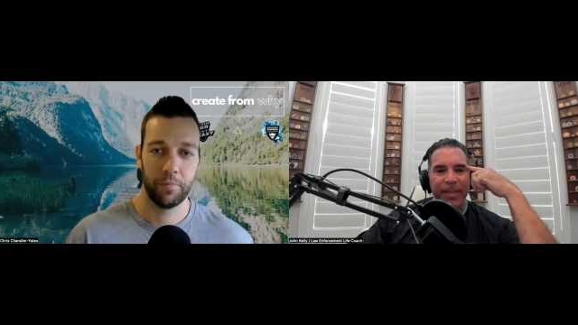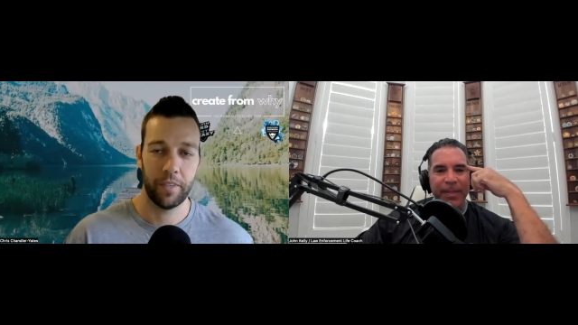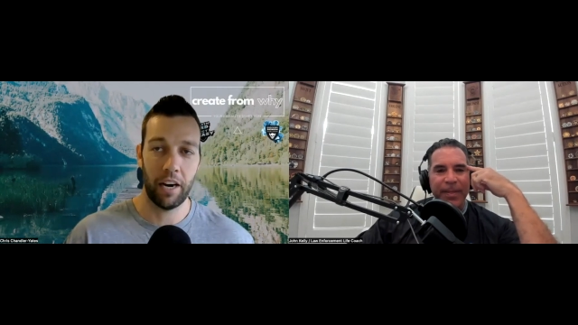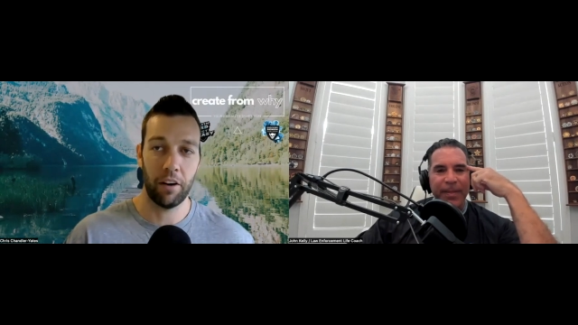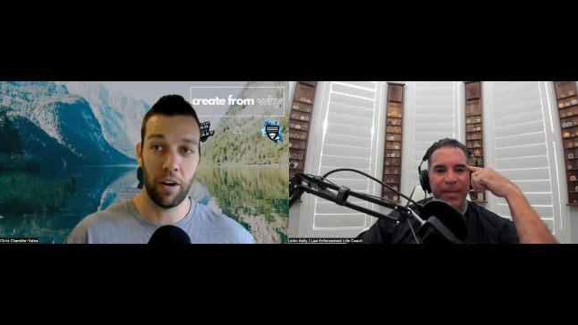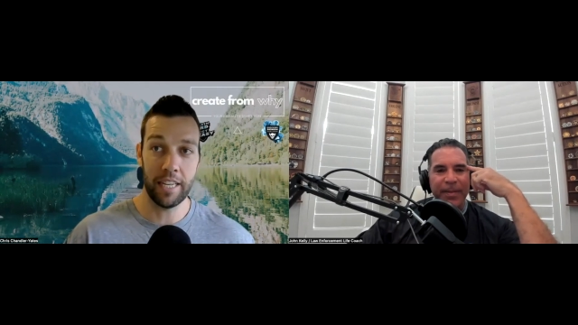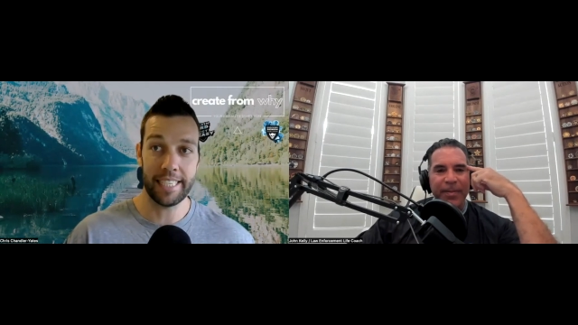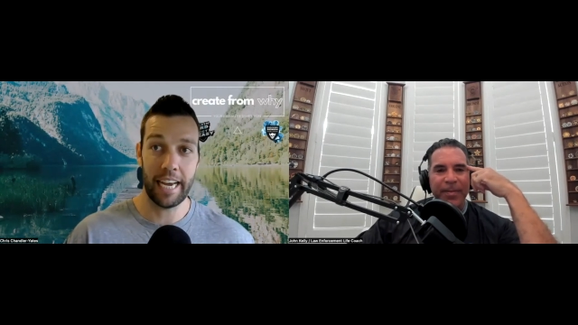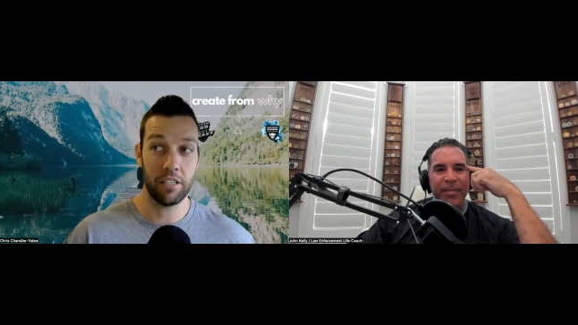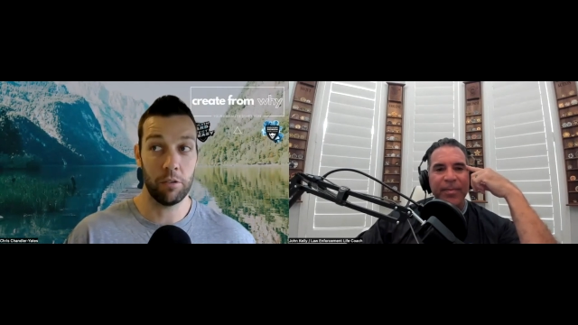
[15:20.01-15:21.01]
Speaker 1: At a friend's
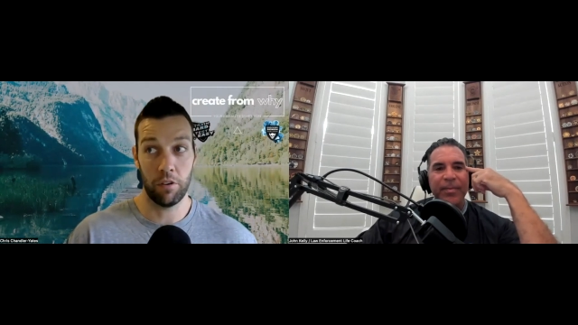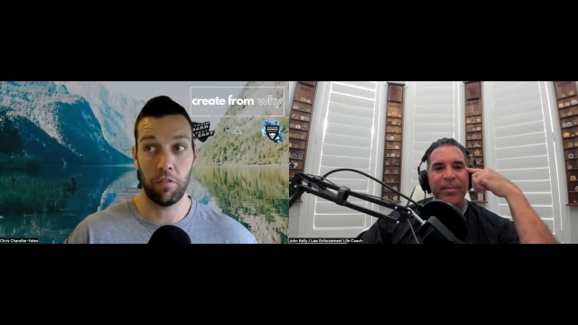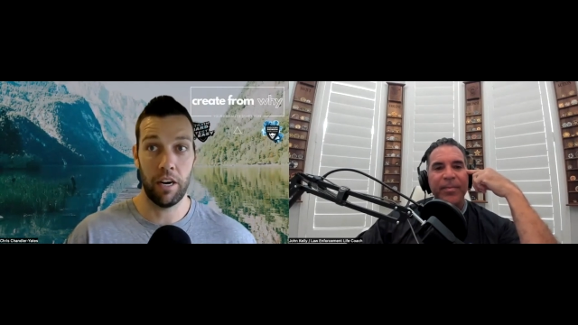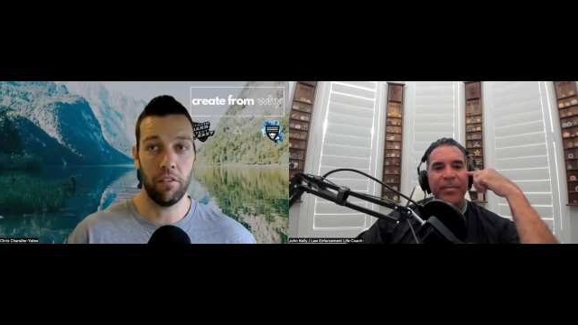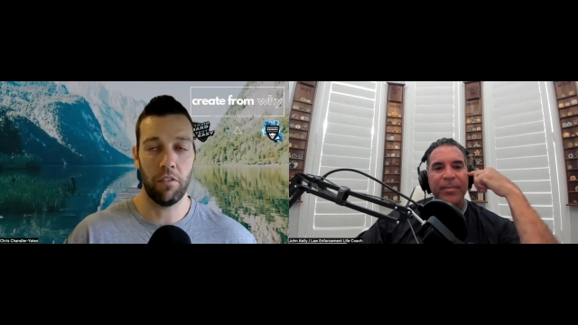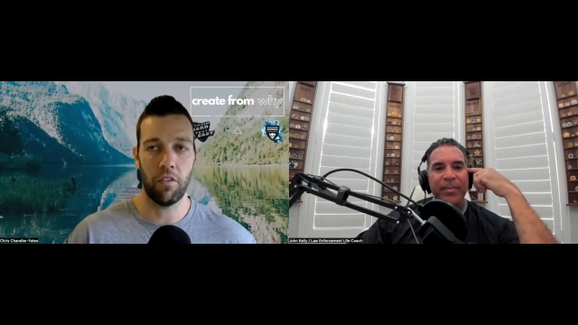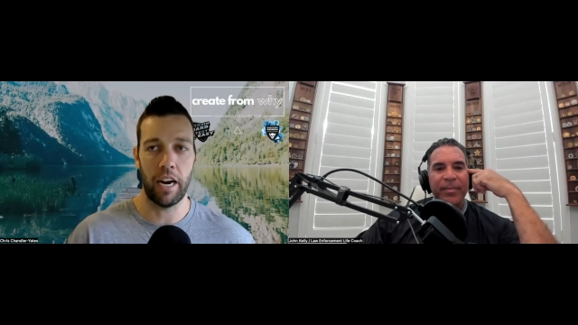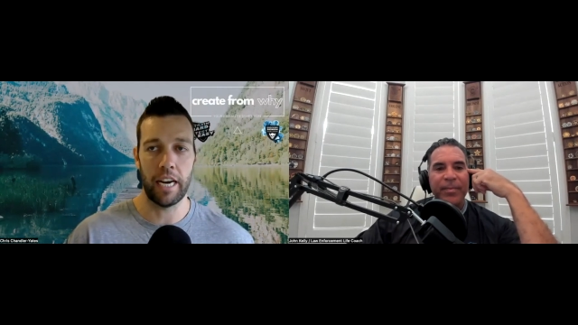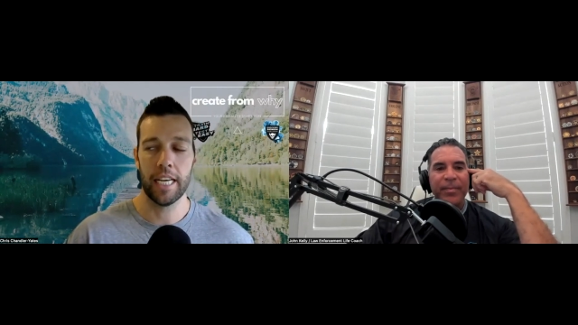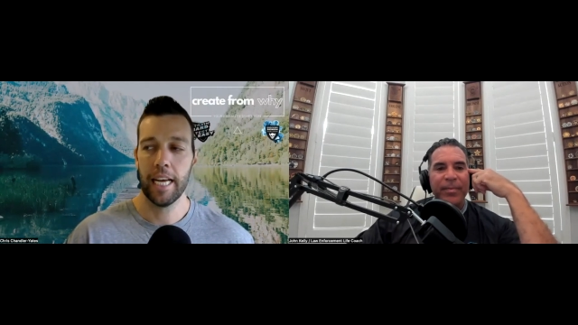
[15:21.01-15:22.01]
house, it was a friend of a
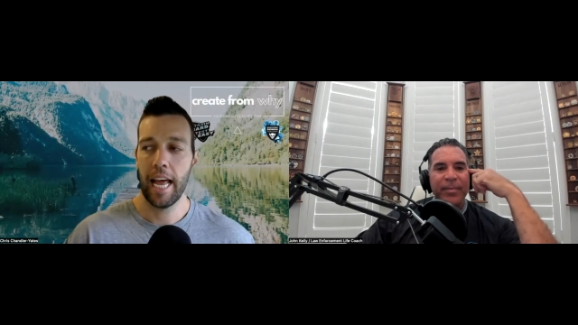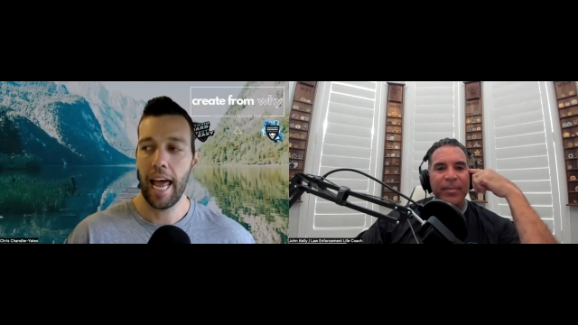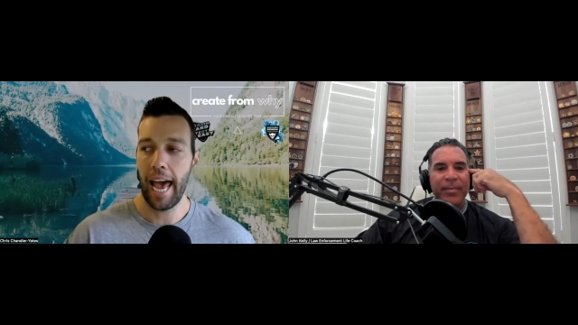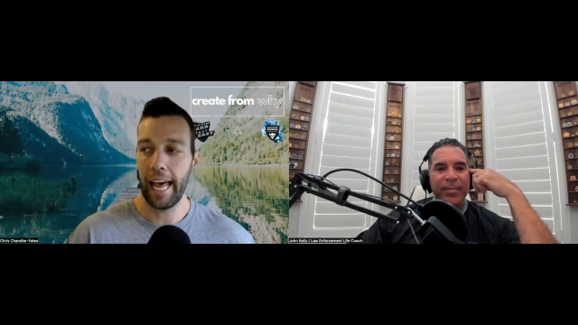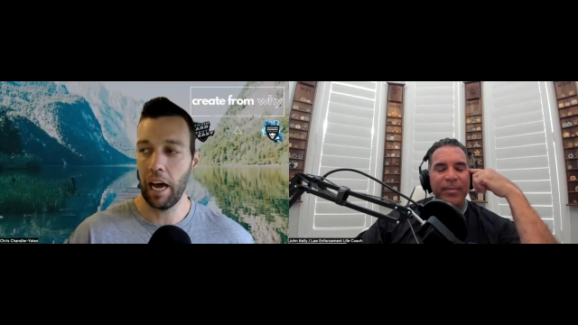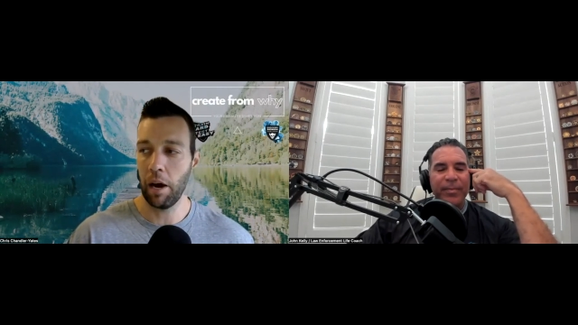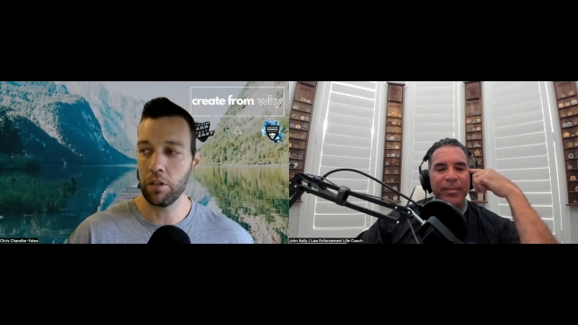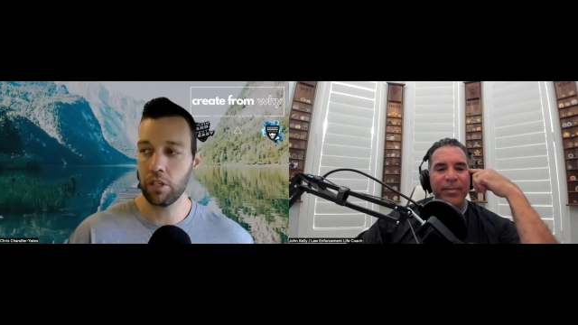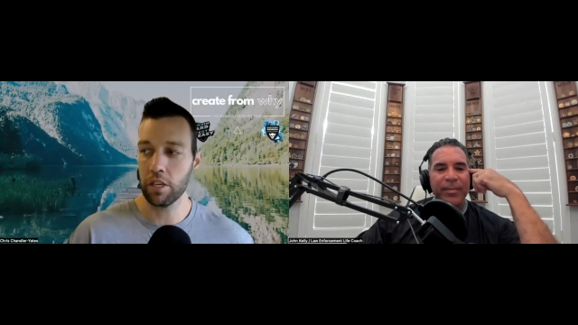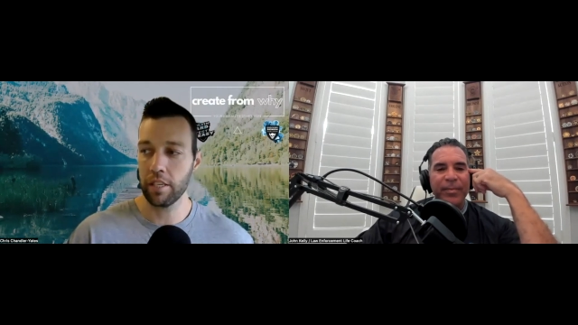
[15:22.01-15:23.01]
friend. And I was
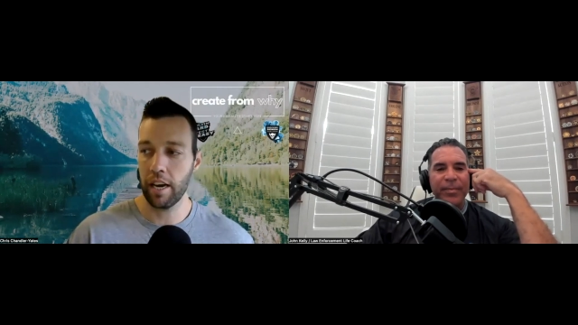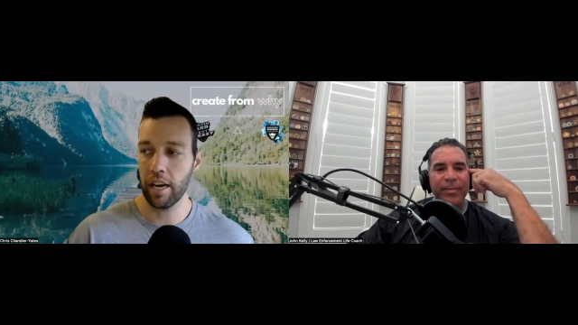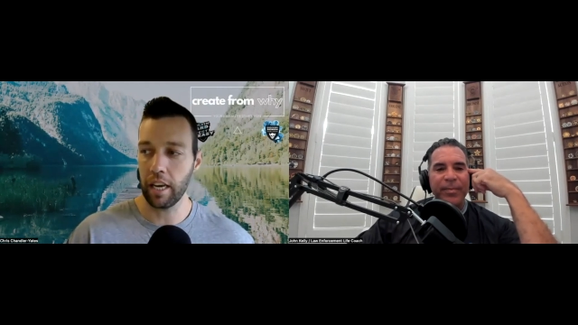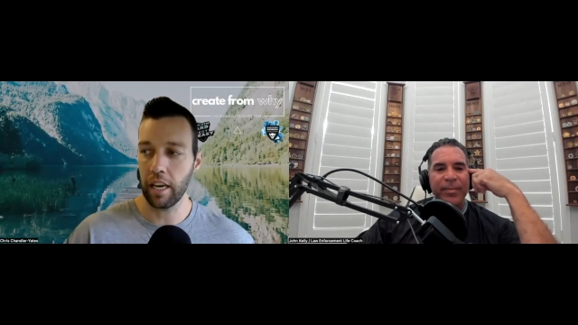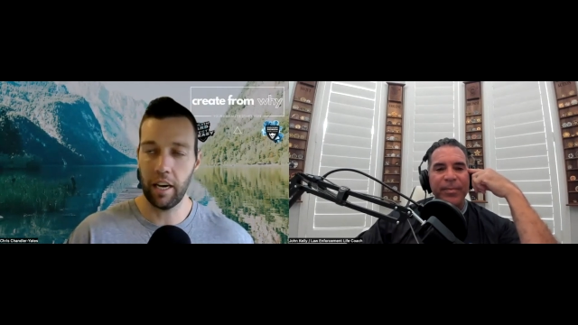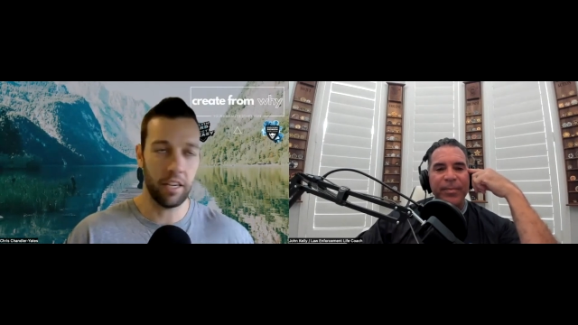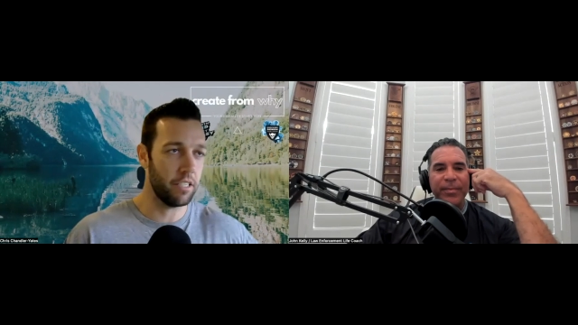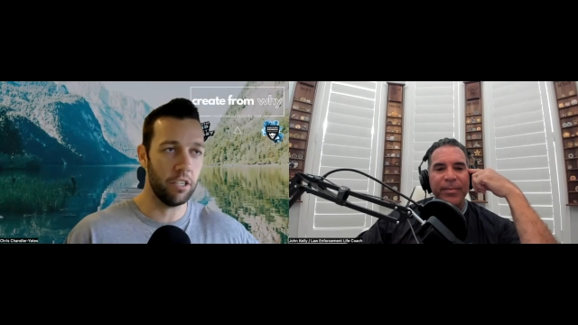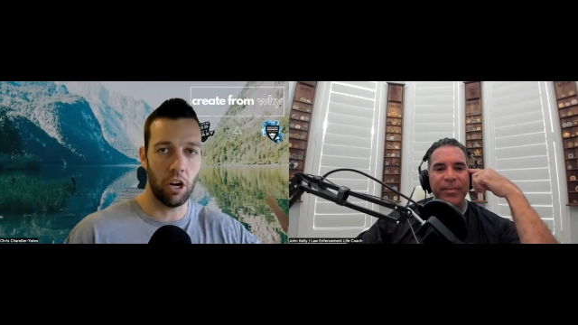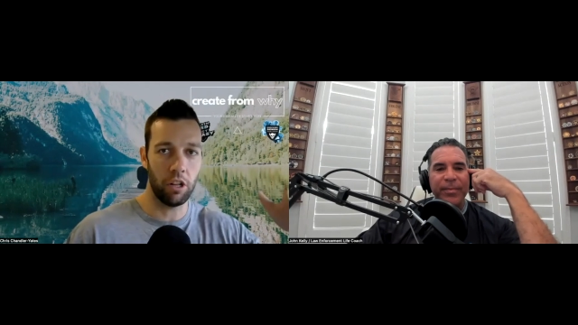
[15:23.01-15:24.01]
just like, and I
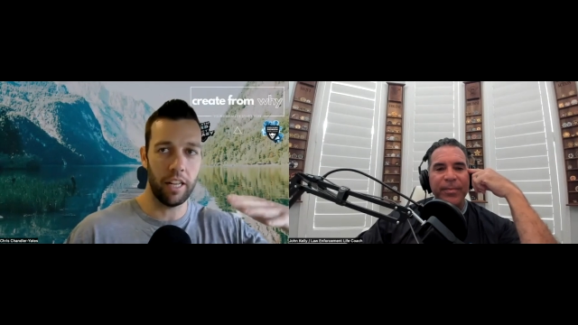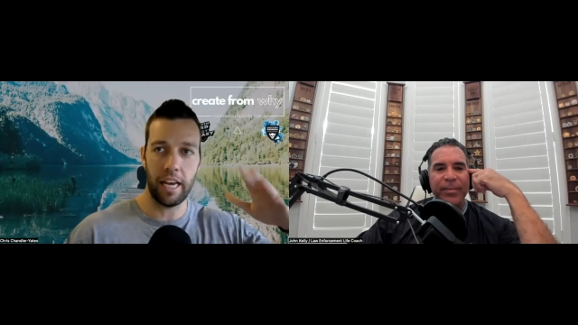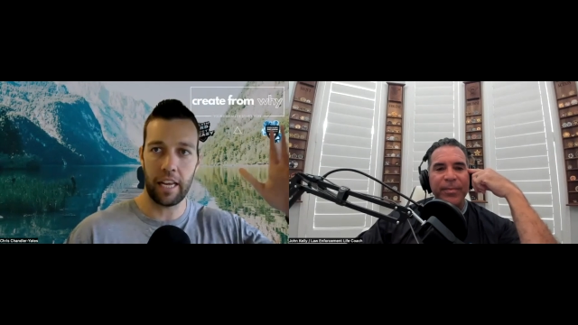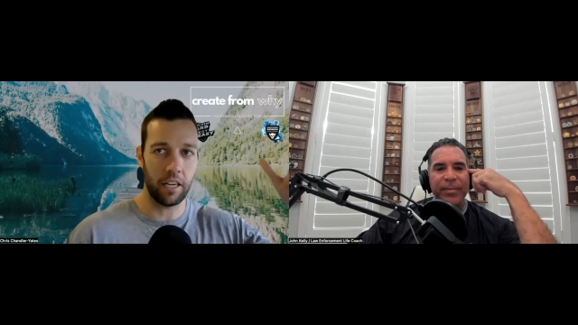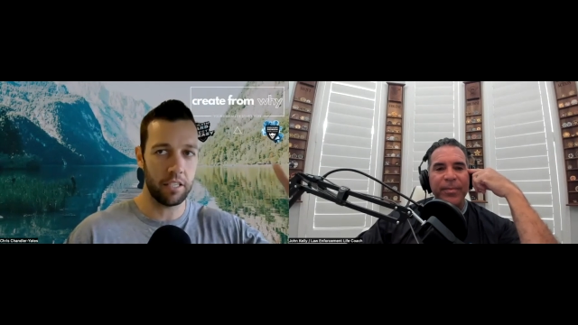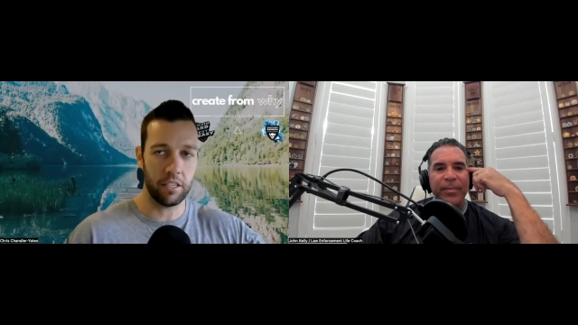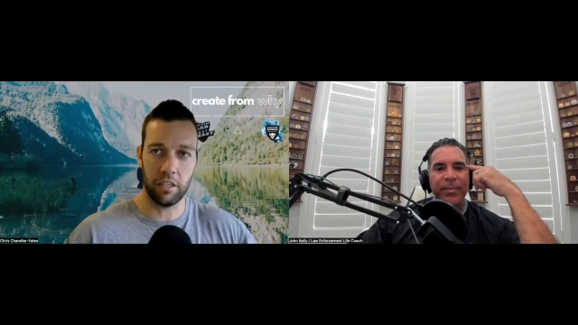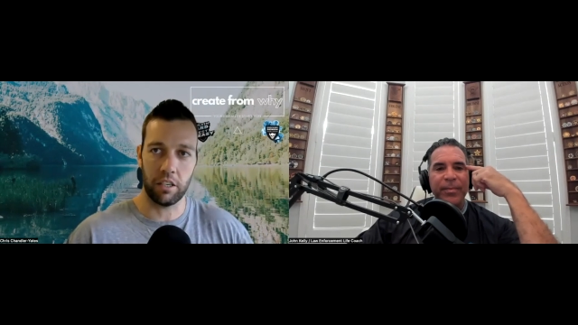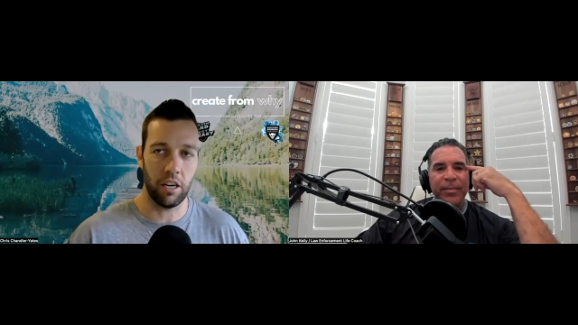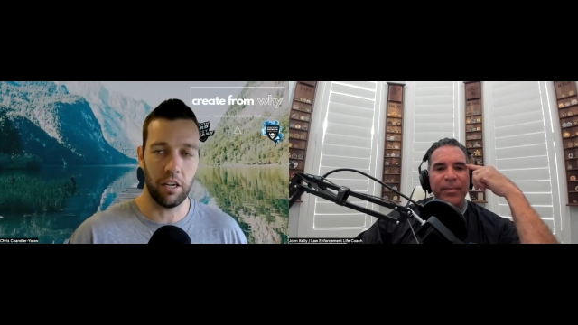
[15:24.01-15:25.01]
still know the lady and still in
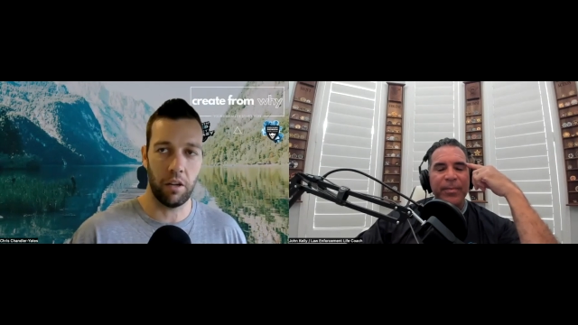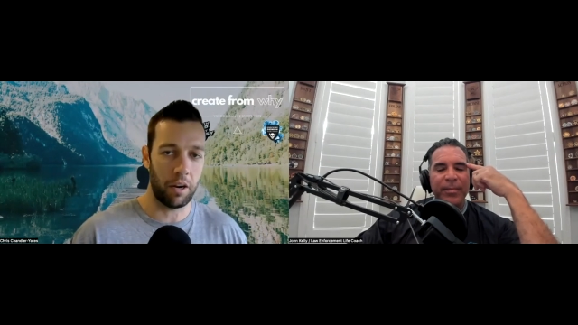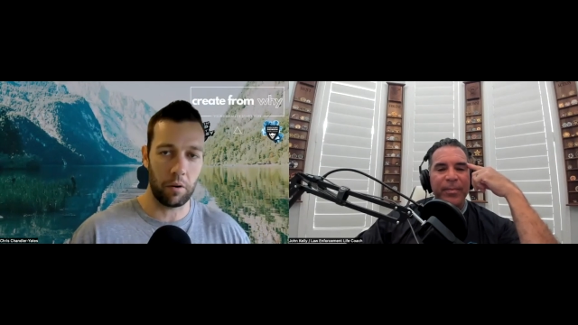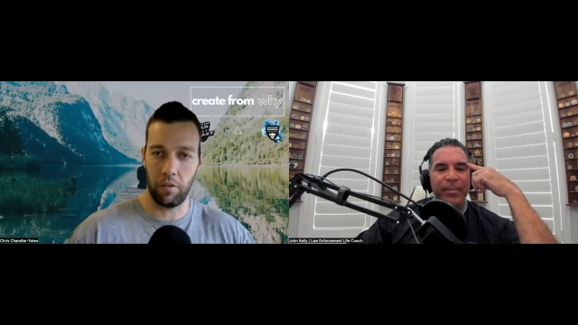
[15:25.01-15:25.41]
con- uh, like